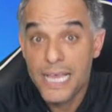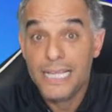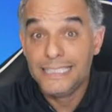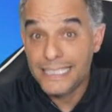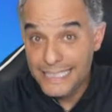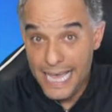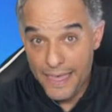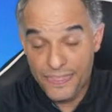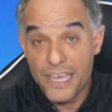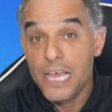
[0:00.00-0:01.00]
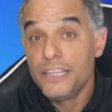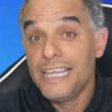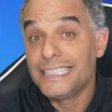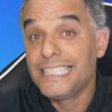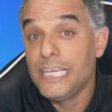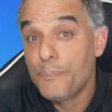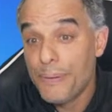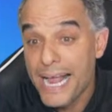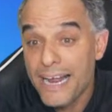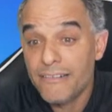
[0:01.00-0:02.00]
that the
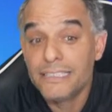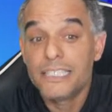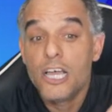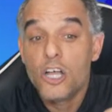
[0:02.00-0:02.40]
parents